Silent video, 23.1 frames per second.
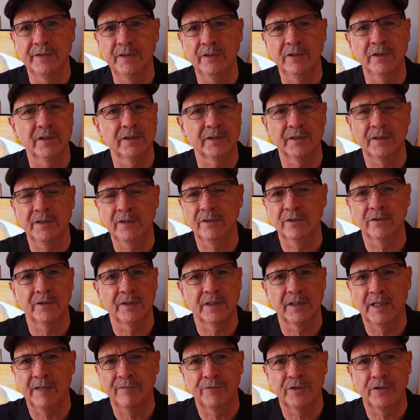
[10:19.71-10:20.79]
You don't
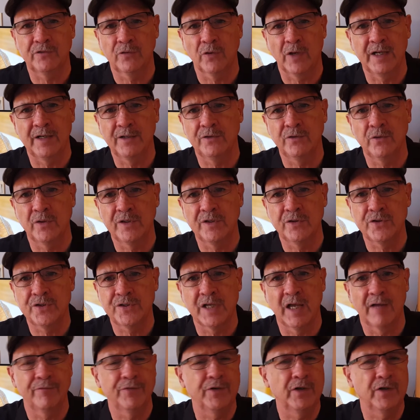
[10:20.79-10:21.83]
have to try to do it yourself.